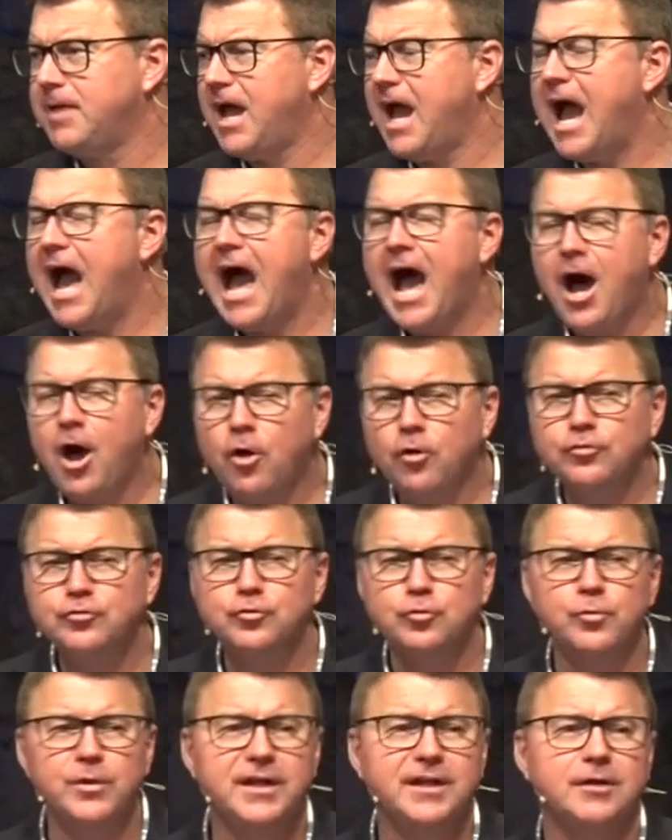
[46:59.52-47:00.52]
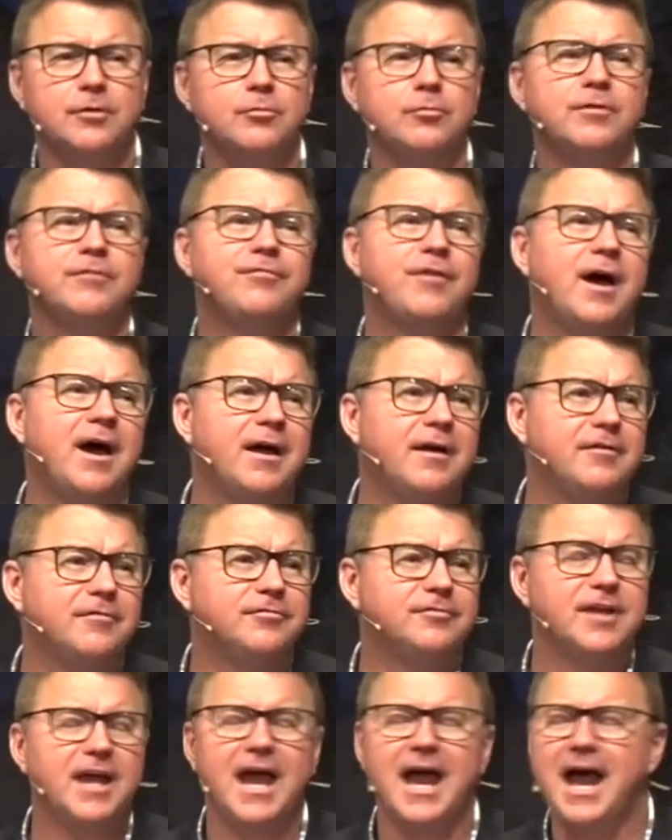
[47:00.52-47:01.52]
How do we get
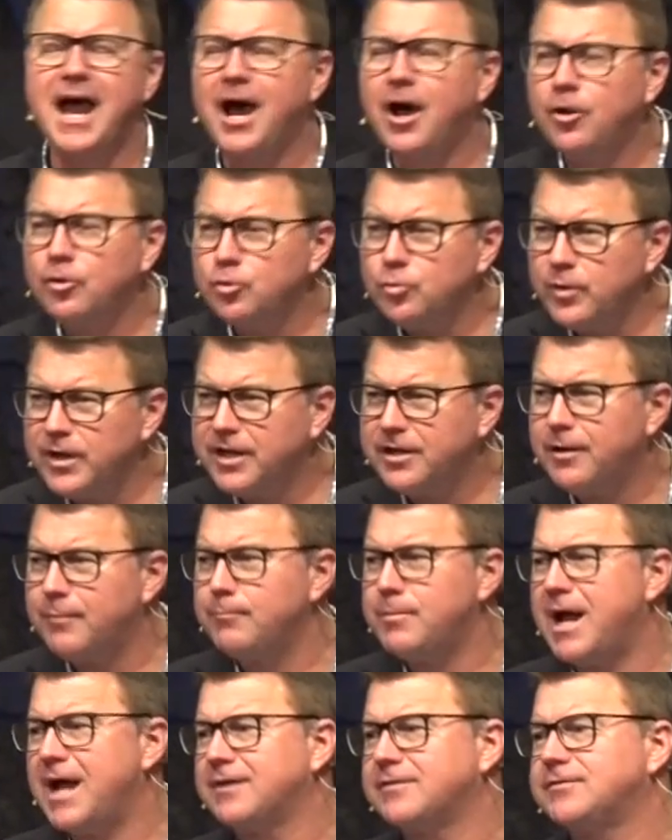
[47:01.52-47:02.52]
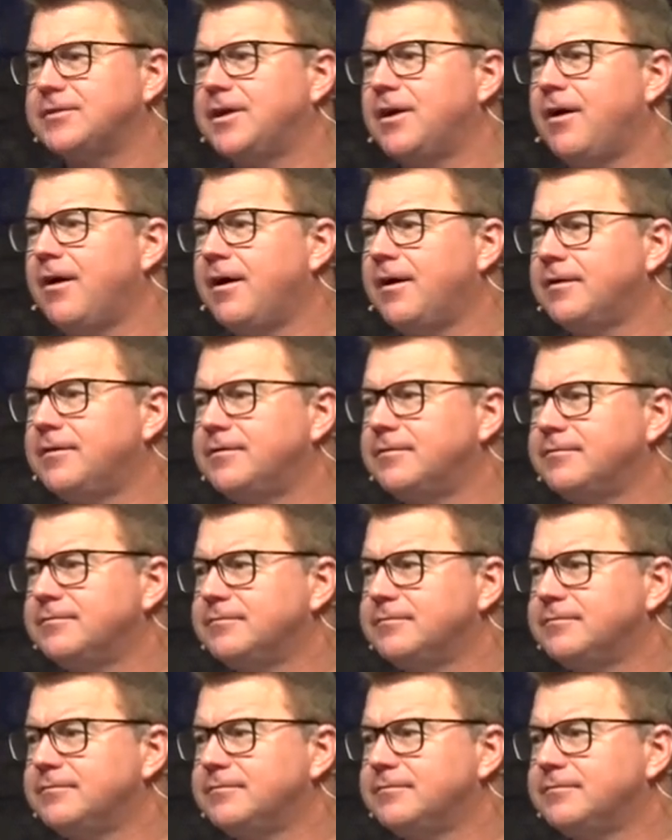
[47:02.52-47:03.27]
revived? How do we come back to God?